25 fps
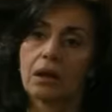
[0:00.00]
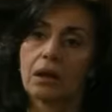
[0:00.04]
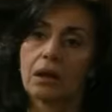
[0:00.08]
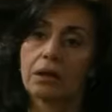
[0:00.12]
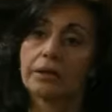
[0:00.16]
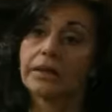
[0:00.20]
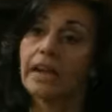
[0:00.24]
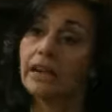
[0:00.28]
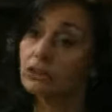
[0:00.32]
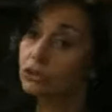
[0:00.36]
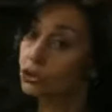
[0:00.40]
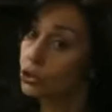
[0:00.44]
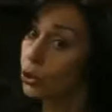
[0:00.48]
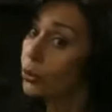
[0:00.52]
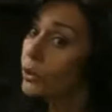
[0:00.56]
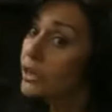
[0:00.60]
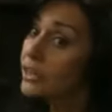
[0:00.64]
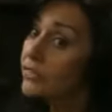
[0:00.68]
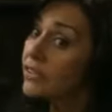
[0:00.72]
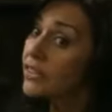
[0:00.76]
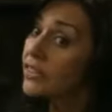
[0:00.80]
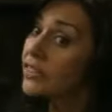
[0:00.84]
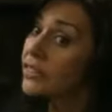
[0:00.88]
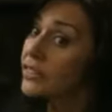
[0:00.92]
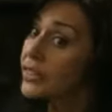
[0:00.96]
Now, don't
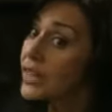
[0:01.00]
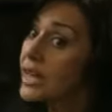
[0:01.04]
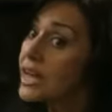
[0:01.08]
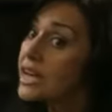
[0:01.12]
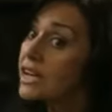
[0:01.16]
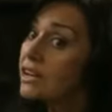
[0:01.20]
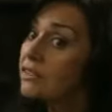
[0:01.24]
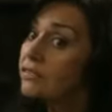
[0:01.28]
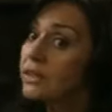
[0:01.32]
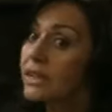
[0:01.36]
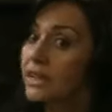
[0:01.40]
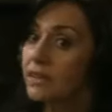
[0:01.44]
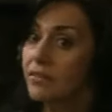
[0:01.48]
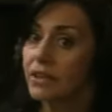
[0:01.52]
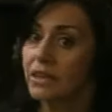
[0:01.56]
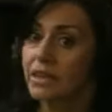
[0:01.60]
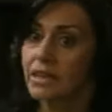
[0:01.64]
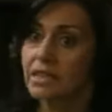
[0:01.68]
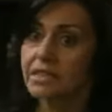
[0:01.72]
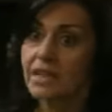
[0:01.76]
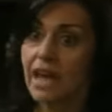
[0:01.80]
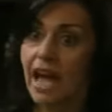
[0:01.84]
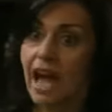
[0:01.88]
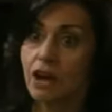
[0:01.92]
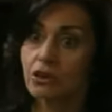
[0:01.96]
even think of leaving
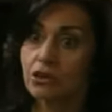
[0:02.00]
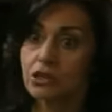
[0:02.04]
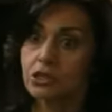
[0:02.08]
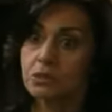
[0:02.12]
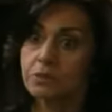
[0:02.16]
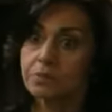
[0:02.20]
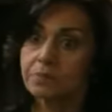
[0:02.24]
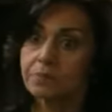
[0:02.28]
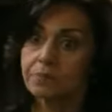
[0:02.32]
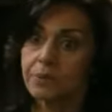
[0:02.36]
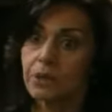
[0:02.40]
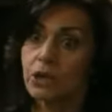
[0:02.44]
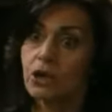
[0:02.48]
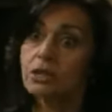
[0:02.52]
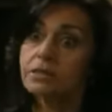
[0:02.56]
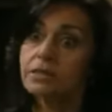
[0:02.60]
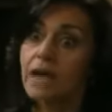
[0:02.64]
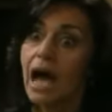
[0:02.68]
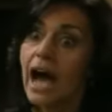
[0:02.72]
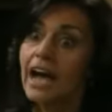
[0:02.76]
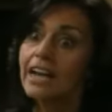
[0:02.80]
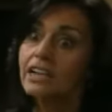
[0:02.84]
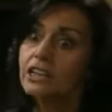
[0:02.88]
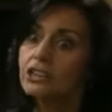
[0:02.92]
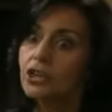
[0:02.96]
this house because
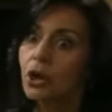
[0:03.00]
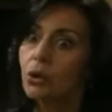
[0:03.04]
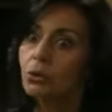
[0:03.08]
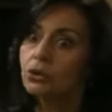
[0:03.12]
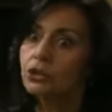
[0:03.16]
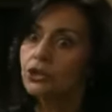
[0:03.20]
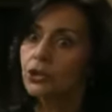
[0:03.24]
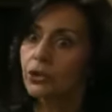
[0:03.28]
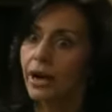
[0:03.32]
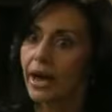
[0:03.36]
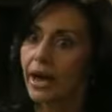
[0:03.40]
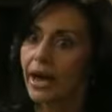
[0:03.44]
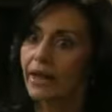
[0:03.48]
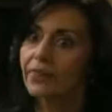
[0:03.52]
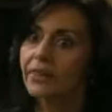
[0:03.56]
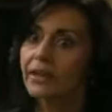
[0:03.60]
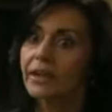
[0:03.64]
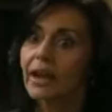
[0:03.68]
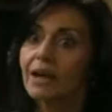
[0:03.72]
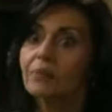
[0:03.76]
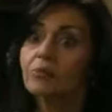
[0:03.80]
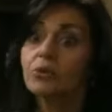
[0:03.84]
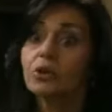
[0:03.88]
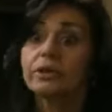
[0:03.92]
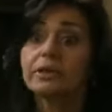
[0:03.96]
I told your aunt that
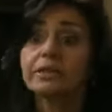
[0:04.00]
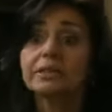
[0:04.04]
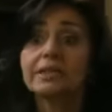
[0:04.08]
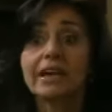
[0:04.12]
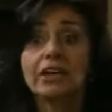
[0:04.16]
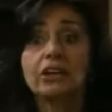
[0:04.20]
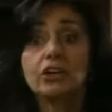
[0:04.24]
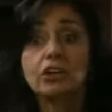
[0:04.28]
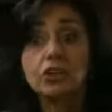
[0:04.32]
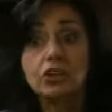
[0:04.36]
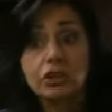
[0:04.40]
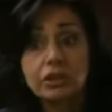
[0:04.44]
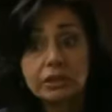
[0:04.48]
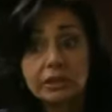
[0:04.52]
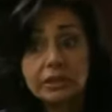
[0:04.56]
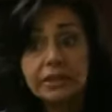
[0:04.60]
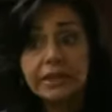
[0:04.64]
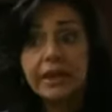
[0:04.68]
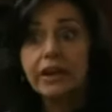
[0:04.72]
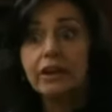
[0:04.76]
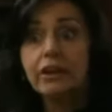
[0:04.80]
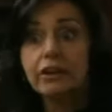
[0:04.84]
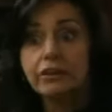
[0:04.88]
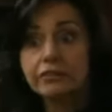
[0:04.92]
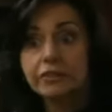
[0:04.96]
I'm going to take good
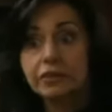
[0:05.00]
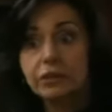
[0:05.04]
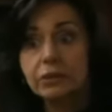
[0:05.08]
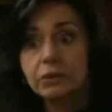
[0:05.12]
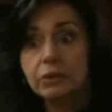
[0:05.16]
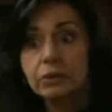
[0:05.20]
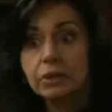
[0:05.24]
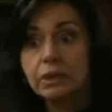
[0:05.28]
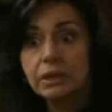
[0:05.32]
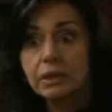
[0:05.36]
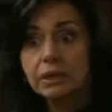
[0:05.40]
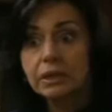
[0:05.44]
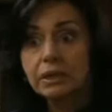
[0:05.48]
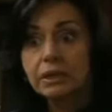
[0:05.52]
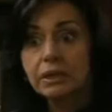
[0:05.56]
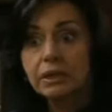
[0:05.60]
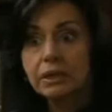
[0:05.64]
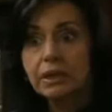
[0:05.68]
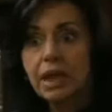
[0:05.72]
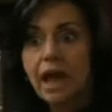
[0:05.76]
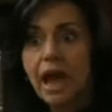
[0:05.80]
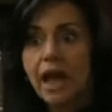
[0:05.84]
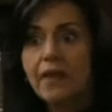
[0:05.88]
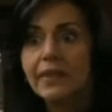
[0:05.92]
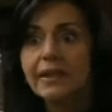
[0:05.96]
care of you.
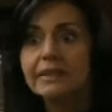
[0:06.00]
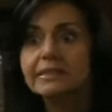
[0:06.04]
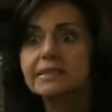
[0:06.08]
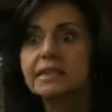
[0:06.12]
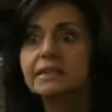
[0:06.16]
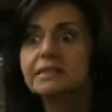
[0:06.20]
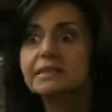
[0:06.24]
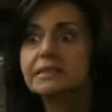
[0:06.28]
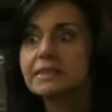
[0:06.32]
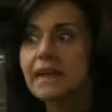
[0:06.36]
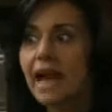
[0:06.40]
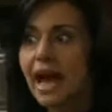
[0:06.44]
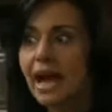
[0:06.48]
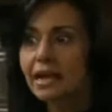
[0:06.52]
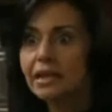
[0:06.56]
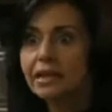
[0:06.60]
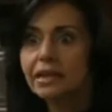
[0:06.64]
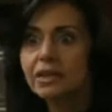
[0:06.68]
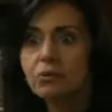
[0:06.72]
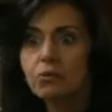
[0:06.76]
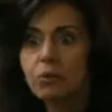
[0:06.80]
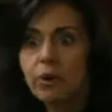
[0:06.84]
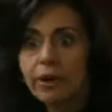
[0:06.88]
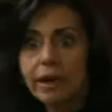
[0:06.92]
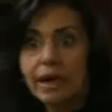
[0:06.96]
And that's
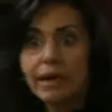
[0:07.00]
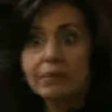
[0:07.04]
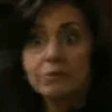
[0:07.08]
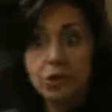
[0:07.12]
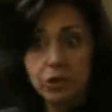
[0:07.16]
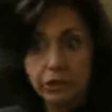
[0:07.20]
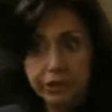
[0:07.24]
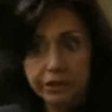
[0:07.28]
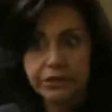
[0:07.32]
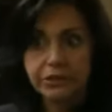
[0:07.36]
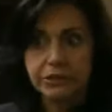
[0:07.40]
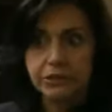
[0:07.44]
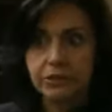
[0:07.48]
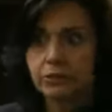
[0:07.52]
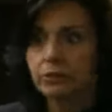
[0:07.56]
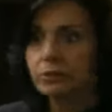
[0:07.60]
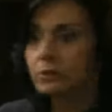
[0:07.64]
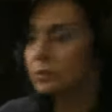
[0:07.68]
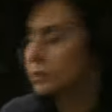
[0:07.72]
exactly what I'm going to do.